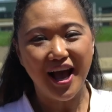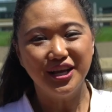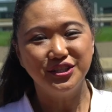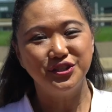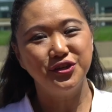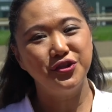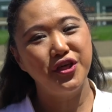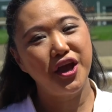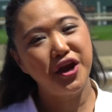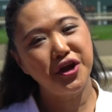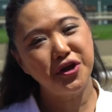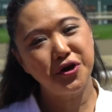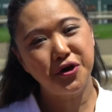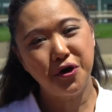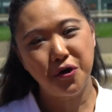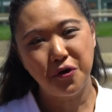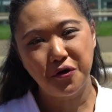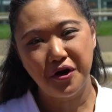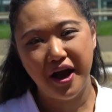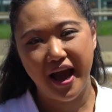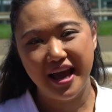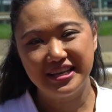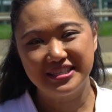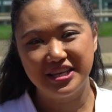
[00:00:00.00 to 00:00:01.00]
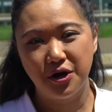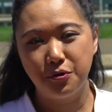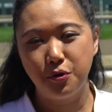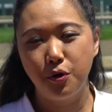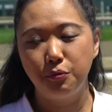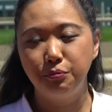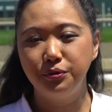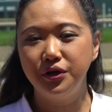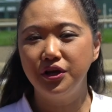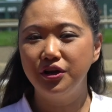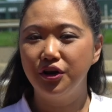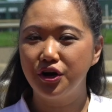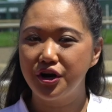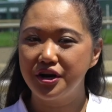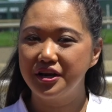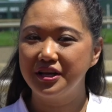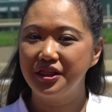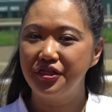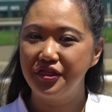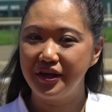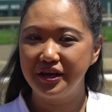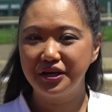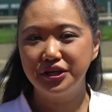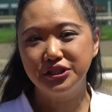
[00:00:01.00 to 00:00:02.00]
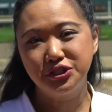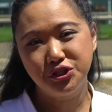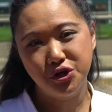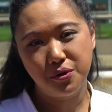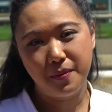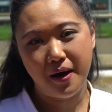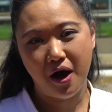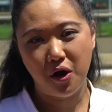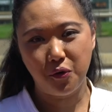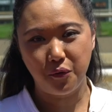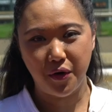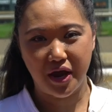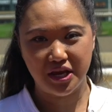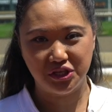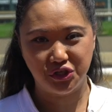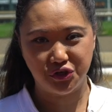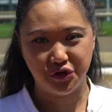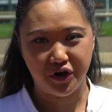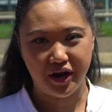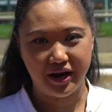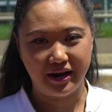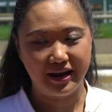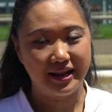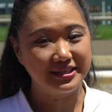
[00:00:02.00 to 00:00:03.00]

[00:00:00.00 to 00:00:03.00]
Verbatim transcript: So there you go, guys. I hope you learned a thing or two about wagering.